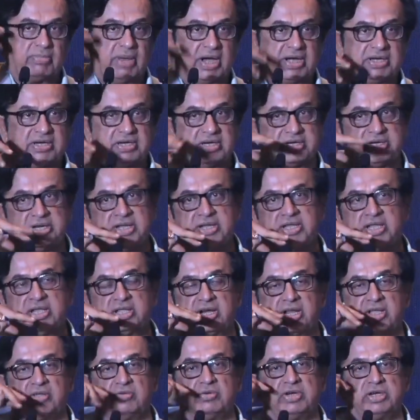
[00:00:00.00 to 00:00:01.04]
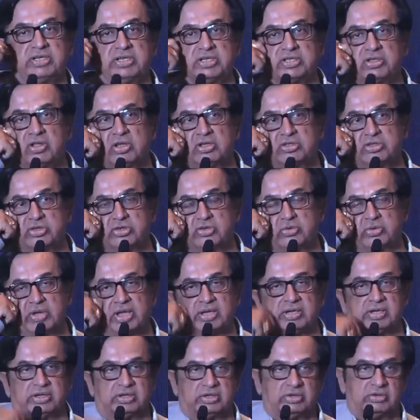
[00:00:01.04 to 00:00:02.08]
but taking regulators also
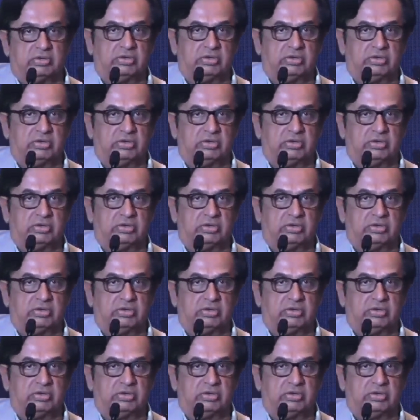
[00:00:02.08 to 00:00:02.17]
together.